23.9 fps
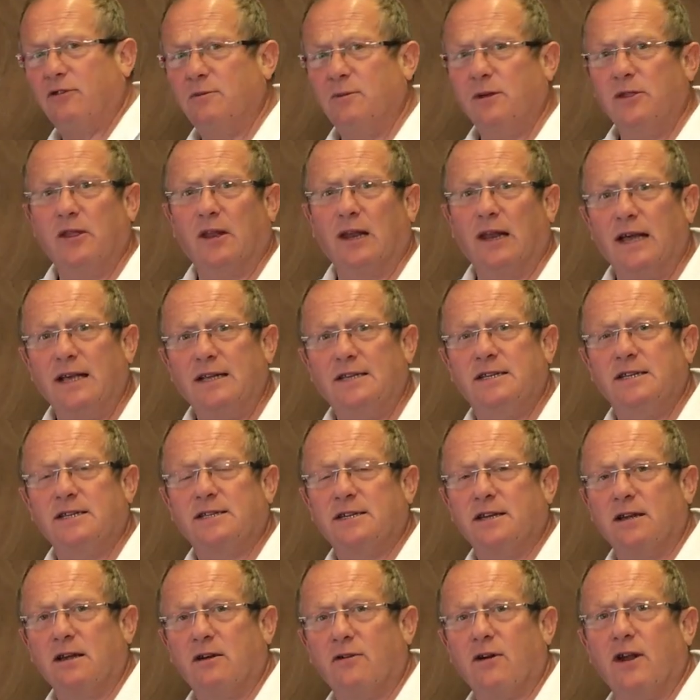to be the
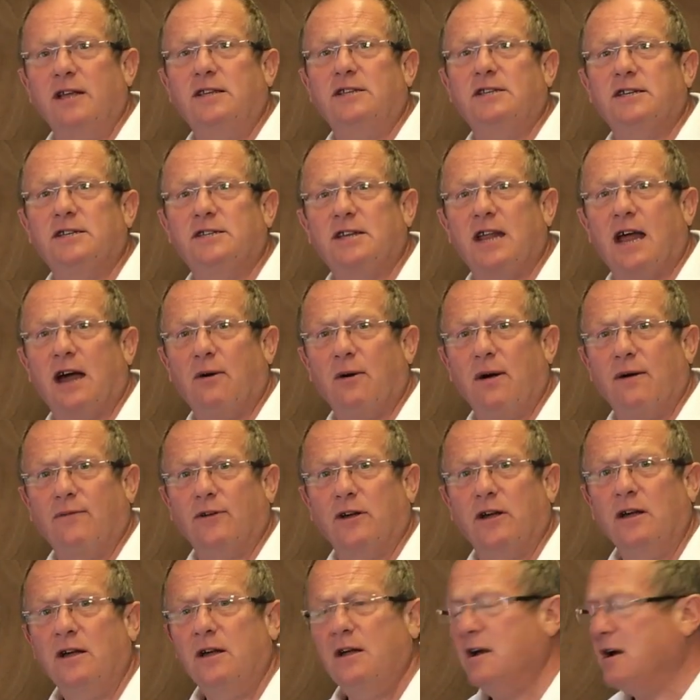latest and greatest.
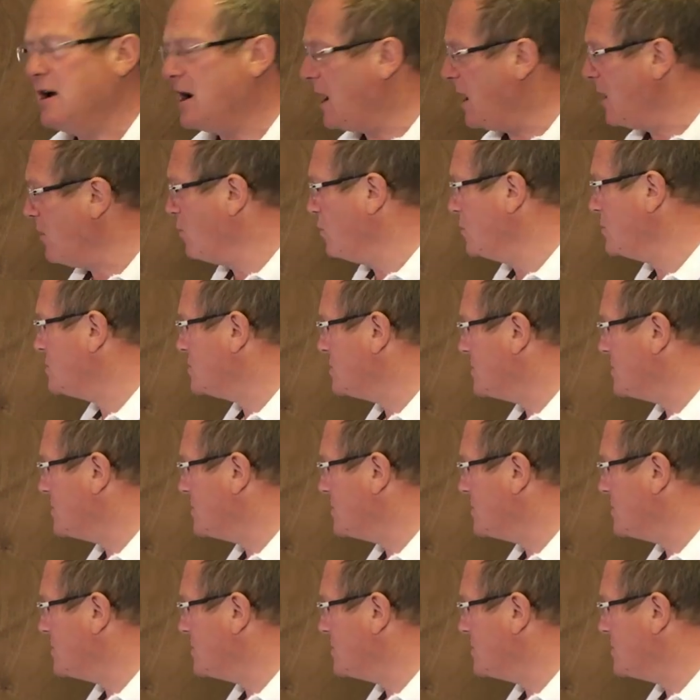However, I would